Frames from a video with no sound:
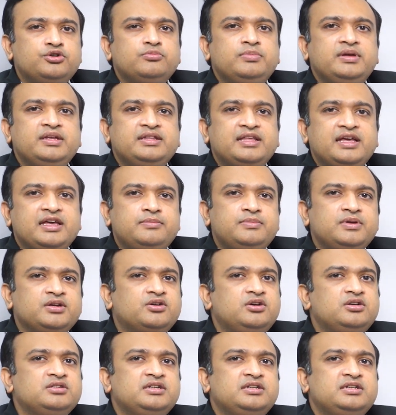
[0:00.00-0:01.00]
to be there
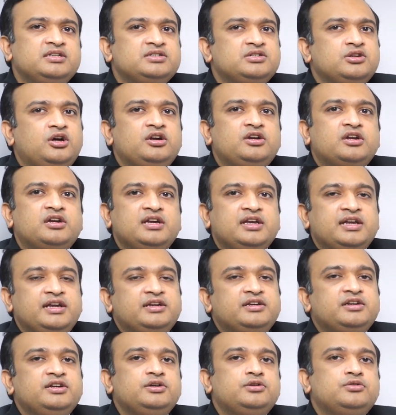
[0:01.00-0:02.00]
because it is not
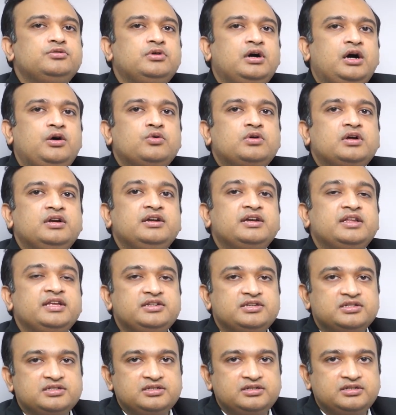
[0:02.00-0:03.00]
related to how
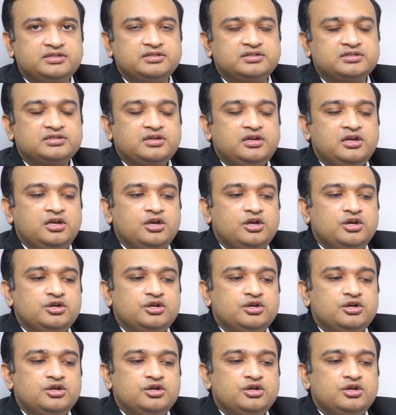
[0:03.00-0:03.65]
contagious it is.